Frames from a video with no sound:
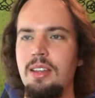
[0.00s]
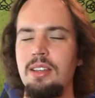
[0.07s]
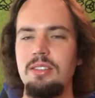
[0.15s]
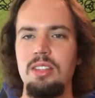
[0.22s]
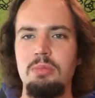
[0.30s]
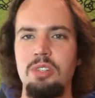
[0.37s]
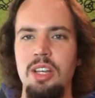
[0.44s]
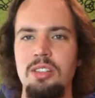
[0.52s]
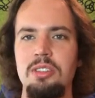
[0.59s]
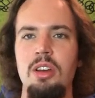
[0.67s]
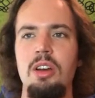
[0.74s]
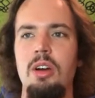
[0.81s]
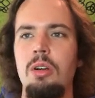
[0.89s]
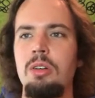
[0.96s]
subjects
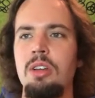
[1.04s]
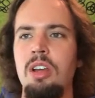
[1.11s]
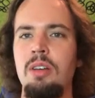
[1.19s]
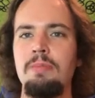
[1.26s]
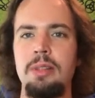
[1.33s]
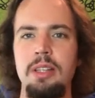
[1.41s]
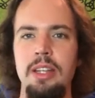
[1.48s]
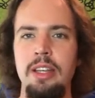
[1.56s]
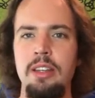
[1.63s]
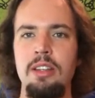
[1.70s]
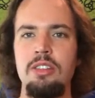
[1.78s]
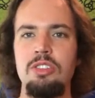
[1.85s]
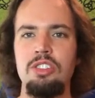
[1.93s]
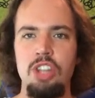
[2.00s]
are complete
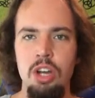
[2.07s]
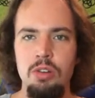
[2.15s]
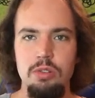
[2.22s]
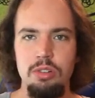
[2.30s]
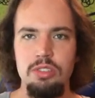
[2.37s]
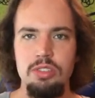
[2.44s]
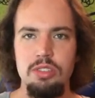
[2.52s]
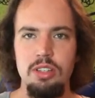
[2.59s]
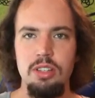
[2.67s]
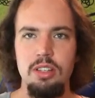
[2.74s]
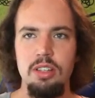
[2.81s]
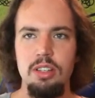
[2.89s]
jokes.